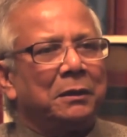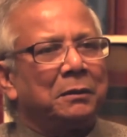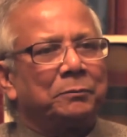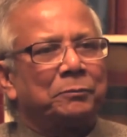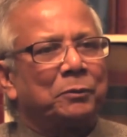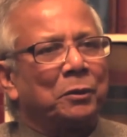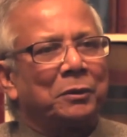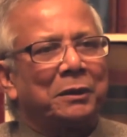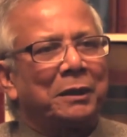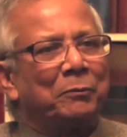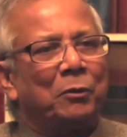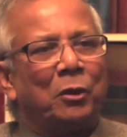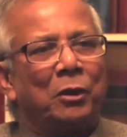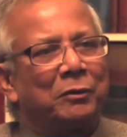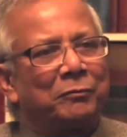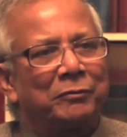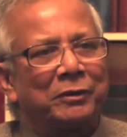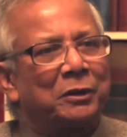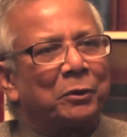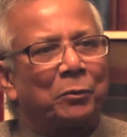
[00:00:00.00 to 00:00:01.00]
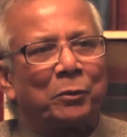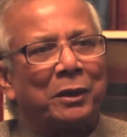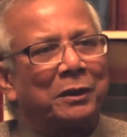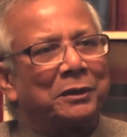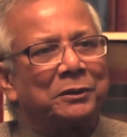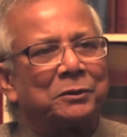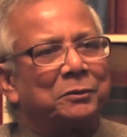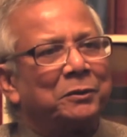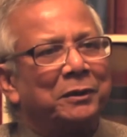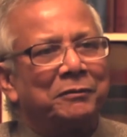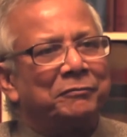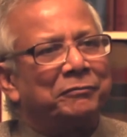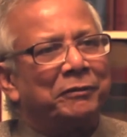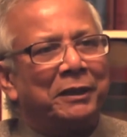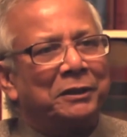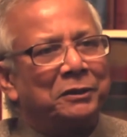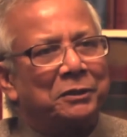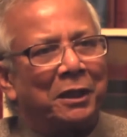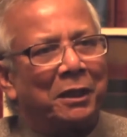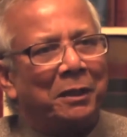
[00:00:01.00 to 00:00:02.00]
program all over the world is doing
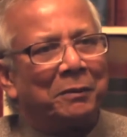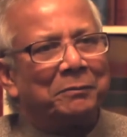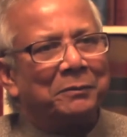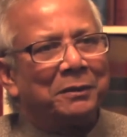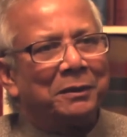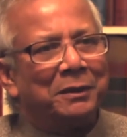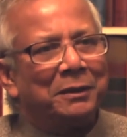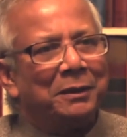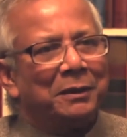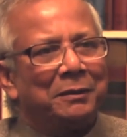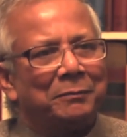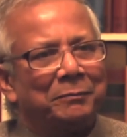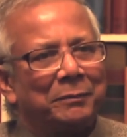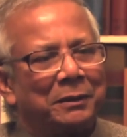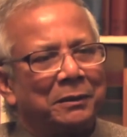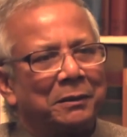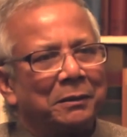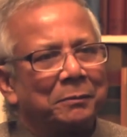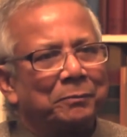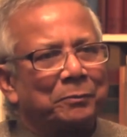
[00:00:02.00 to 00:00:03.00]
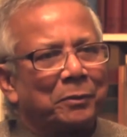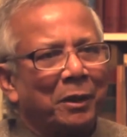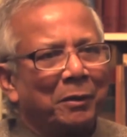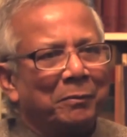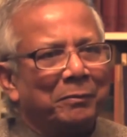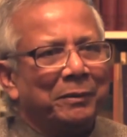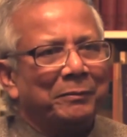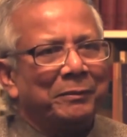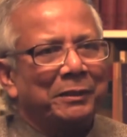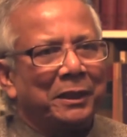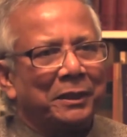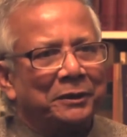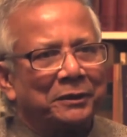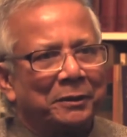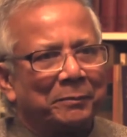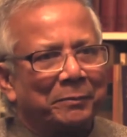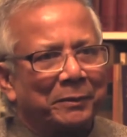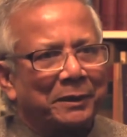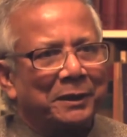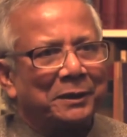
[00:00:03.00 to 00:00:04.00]
fine job, but the problem in
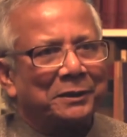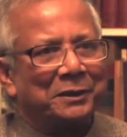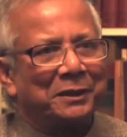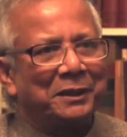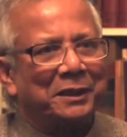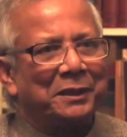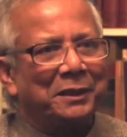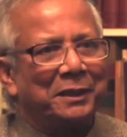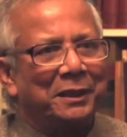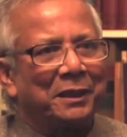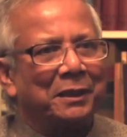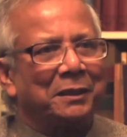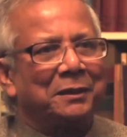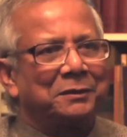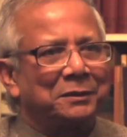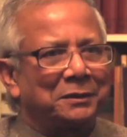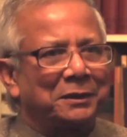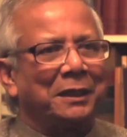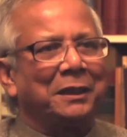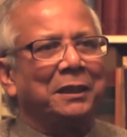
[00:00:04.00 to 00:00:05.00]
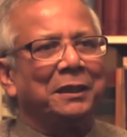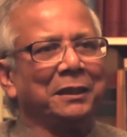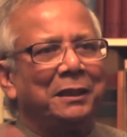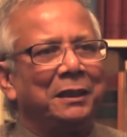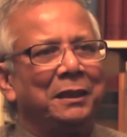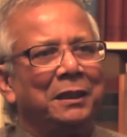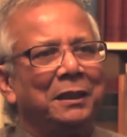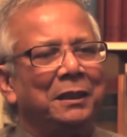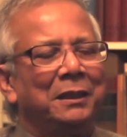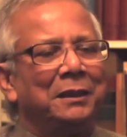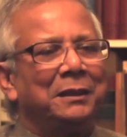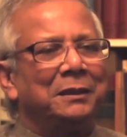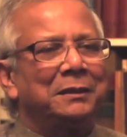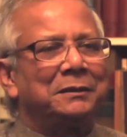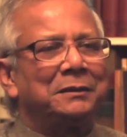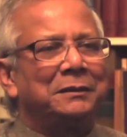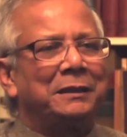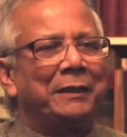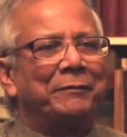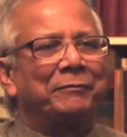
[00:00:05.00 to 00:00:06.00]
Andhra Pradesh and India, suddenly
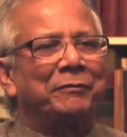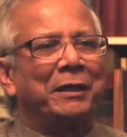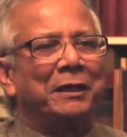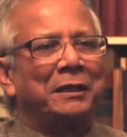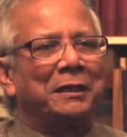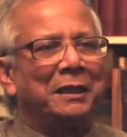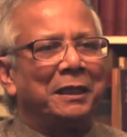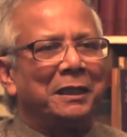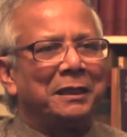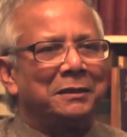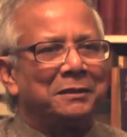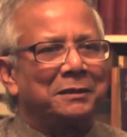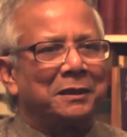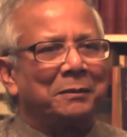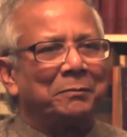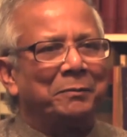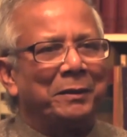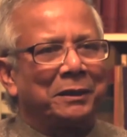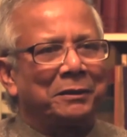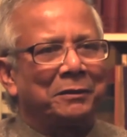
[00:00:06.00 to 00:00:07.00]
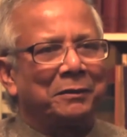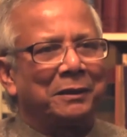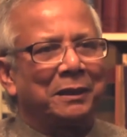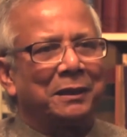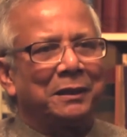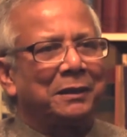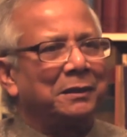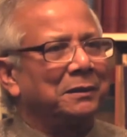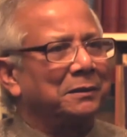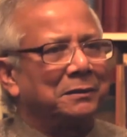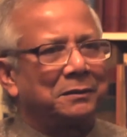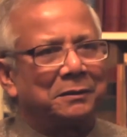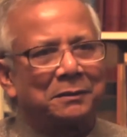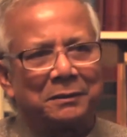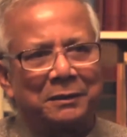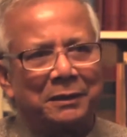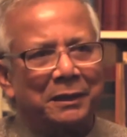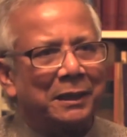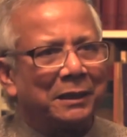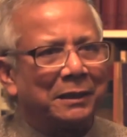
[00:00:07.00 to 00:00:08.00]
gave headlines that microcredit is
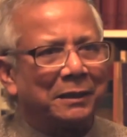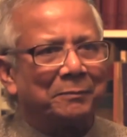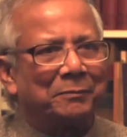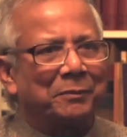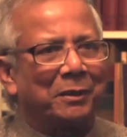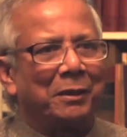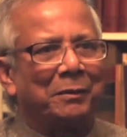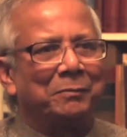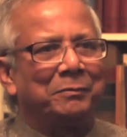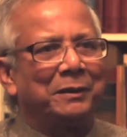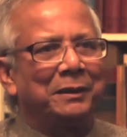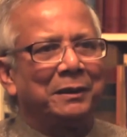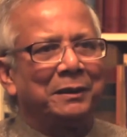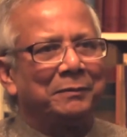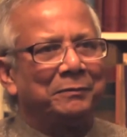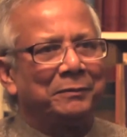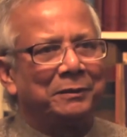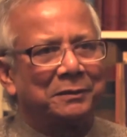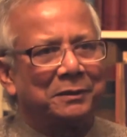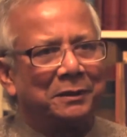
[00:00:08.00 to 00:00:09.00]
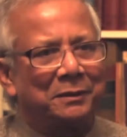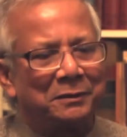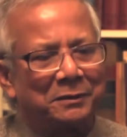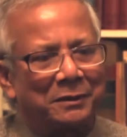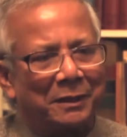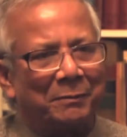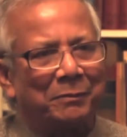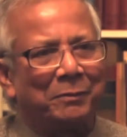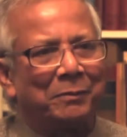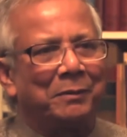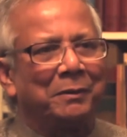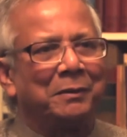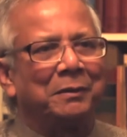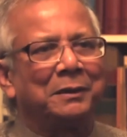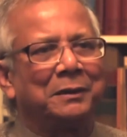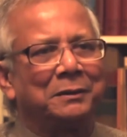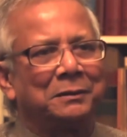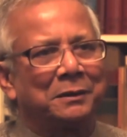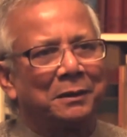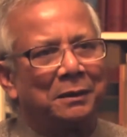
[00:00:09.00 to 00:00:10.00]
creating problems, it's in trouble,
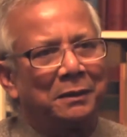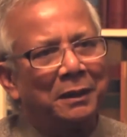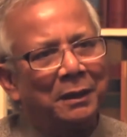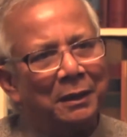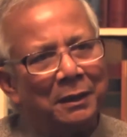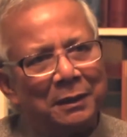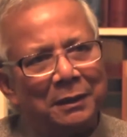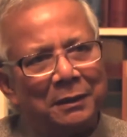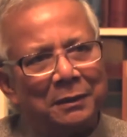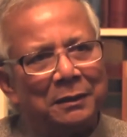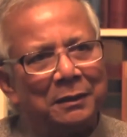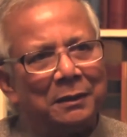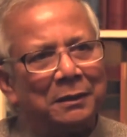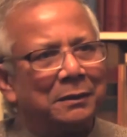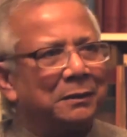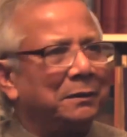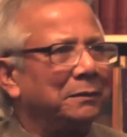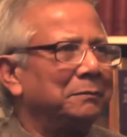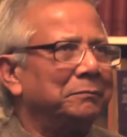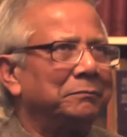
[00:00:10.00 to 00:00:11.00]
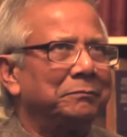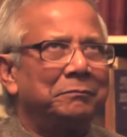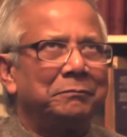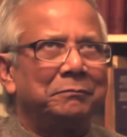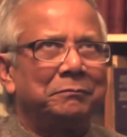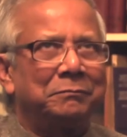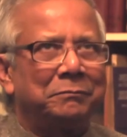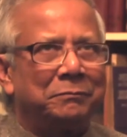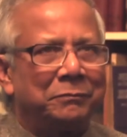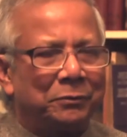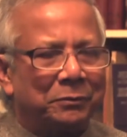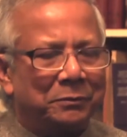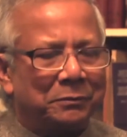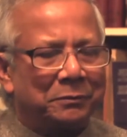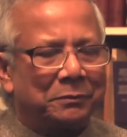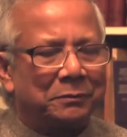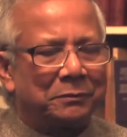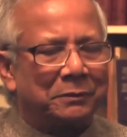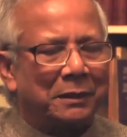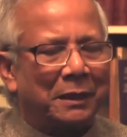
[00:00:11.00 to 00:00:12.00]
it's a, um,
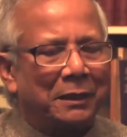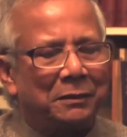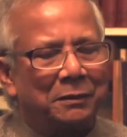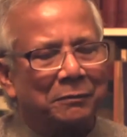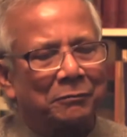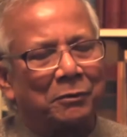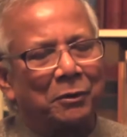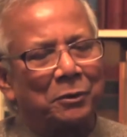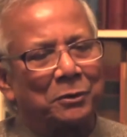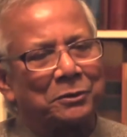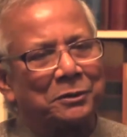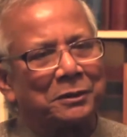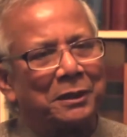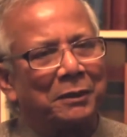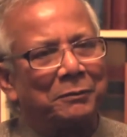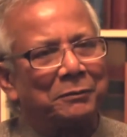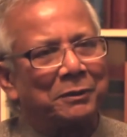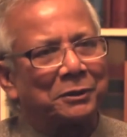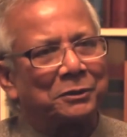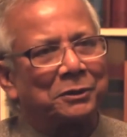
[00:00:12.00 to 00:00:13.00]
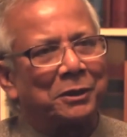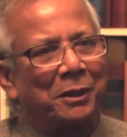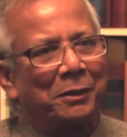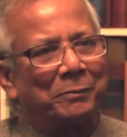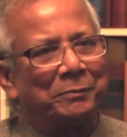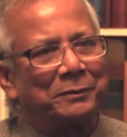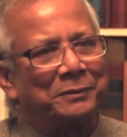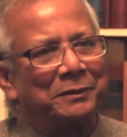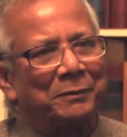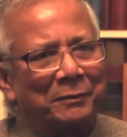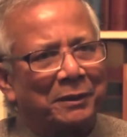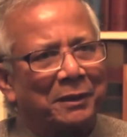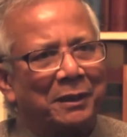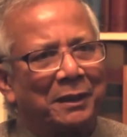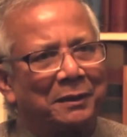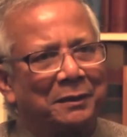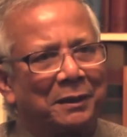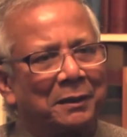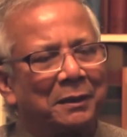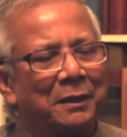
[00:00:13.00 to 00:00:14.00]
kind of closed down the shop or something
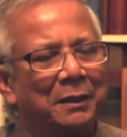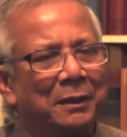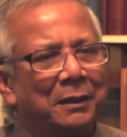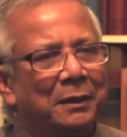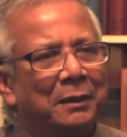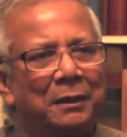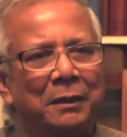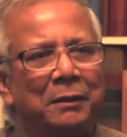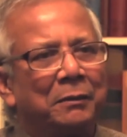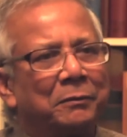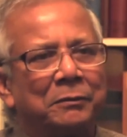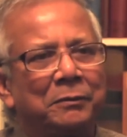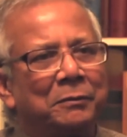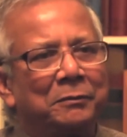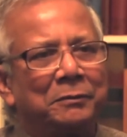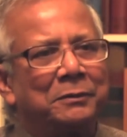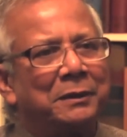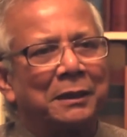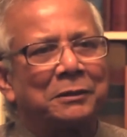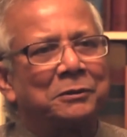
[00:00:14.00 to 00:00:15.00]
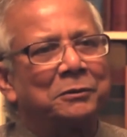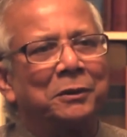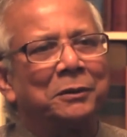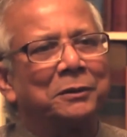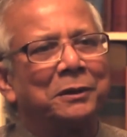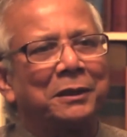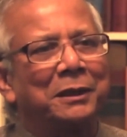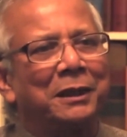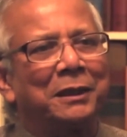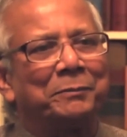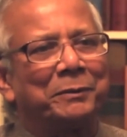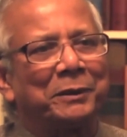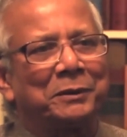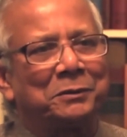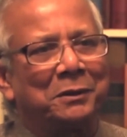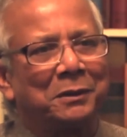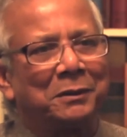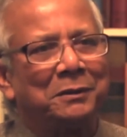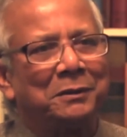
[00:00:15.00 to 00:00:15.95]
like that. Uh, that's not the real picture.